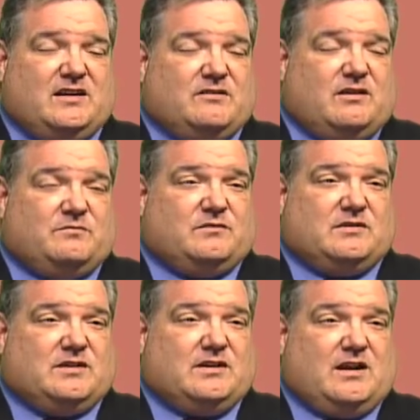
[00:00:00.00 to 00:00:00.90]

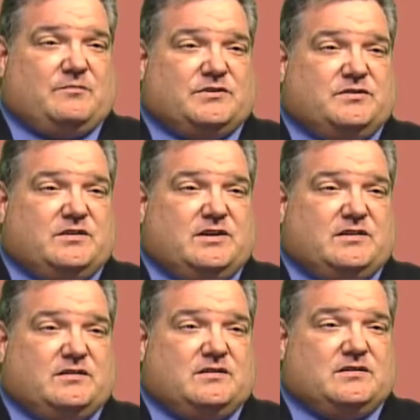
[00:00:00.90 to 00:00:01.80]
Incredible
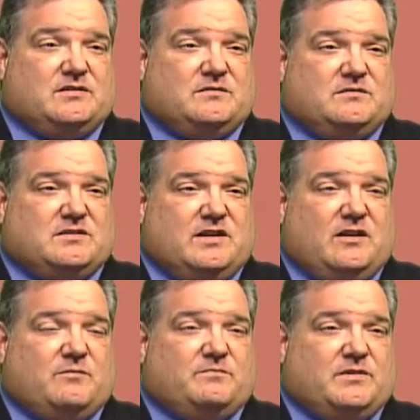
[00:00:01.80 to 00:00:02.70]
opportunity to
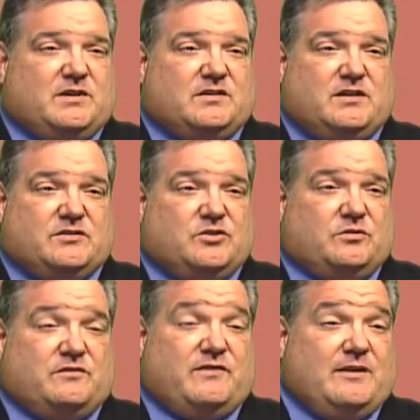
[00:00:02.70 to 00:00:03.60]
help
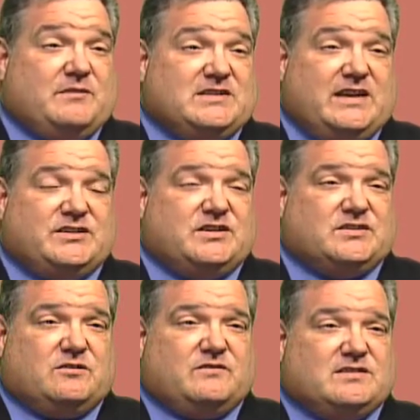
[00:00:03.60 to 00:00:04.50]
children, families,
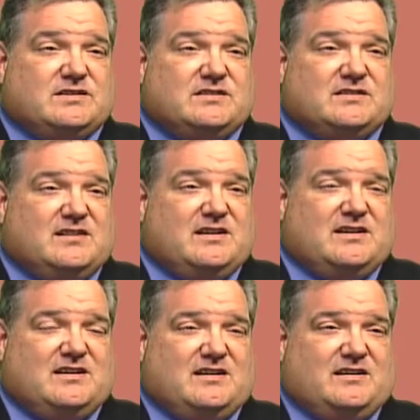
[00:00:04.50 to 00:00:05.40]
aging services,
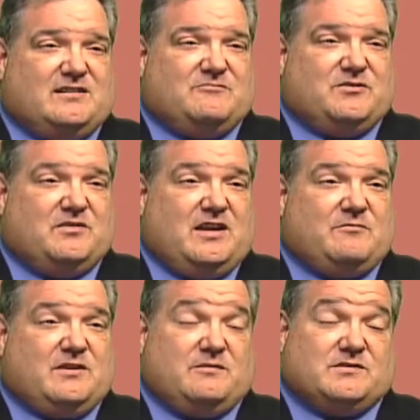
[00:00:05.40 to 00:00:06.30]
you
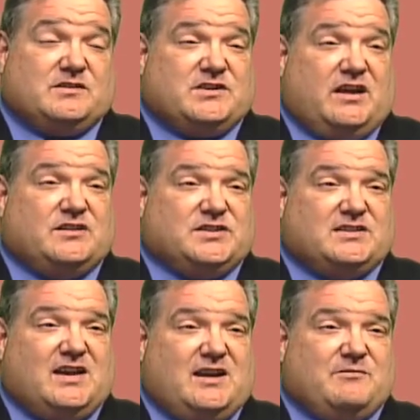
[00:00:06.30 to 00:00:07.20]
name it. And it was a
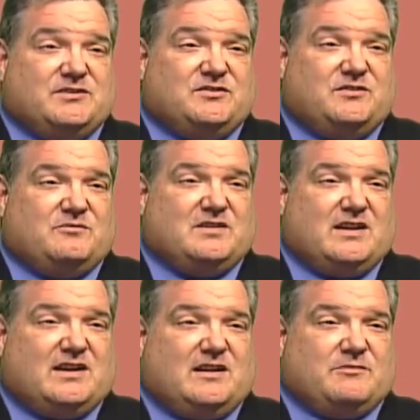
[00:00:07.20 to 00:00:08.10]
challenging time, as you know, with
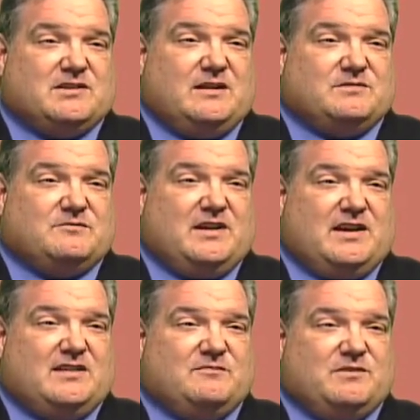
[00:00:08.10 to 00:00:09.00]
the economic times that we
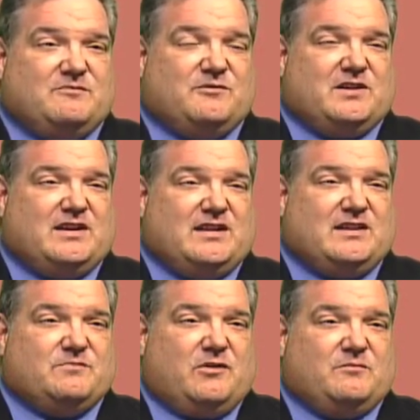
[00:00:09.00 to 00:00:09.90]
had, to be working in
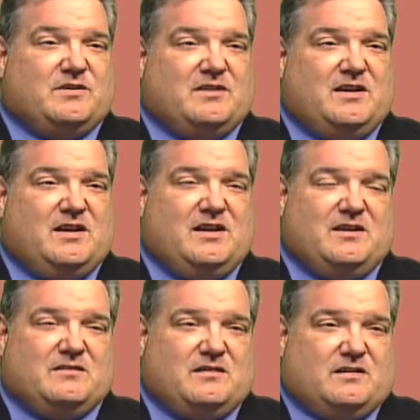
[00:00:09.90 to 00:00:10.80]
that department,
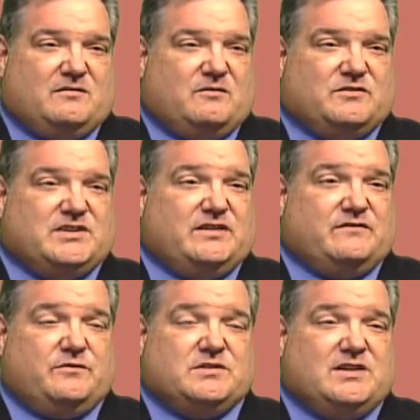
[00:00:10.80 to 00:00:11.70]

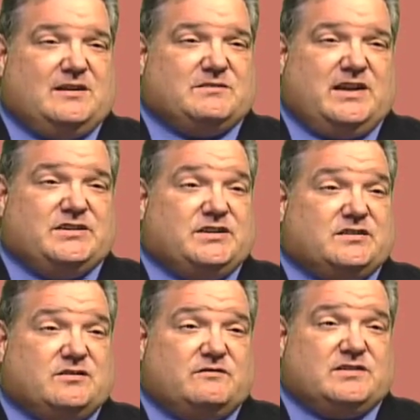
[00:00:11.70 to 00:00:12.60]
overseeing food stamps,
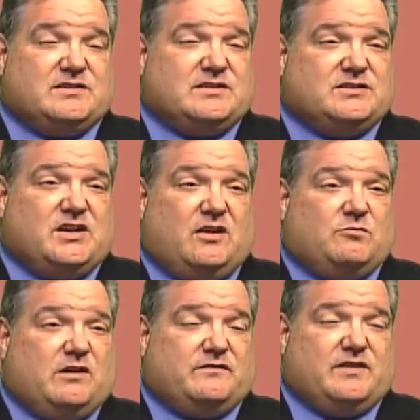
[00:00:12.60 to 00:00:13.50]
aging services,
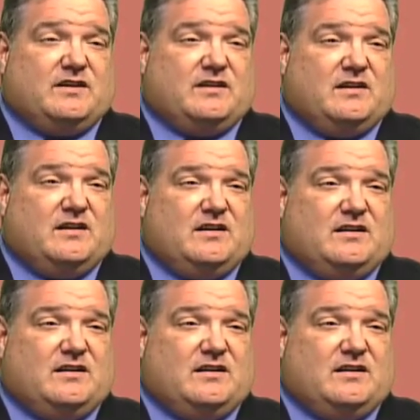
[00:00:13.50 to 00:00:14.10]
child welfare.